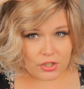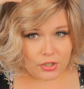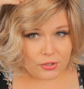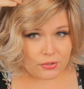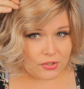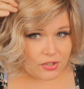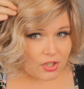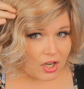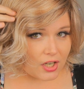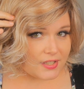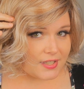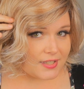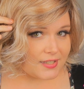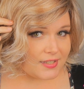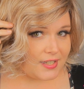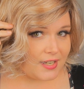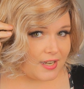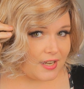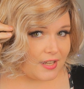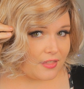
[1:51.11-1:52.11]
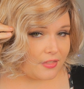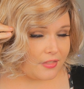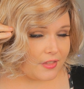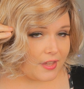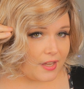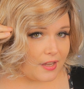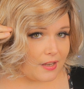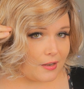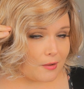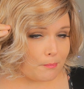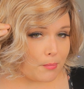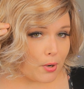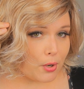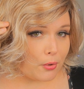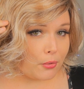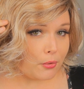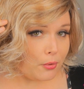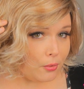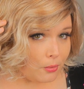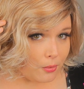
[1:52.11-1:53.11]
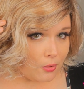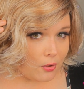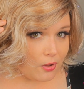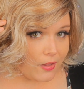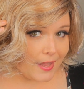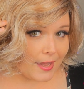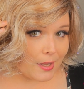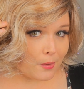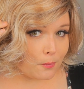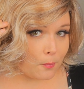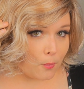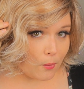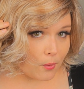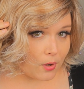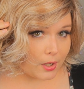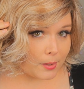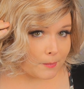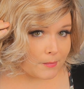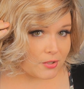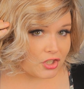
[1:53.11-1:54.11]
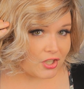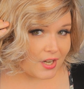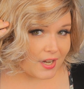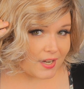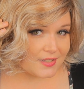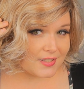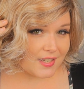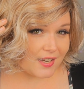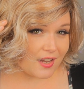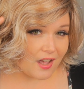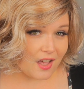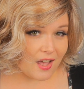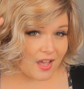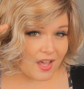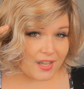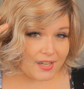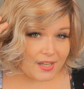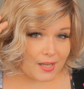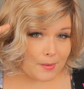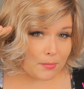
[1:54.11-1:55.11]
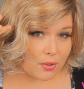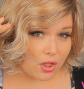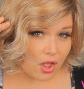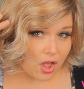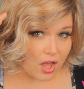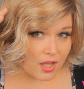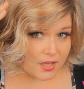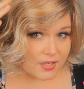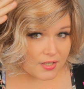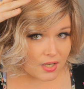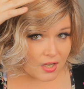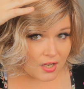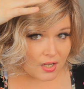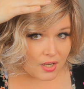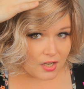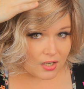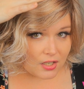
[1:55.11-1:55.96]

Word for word: you start to see the both cool and warm shades like a honey blonde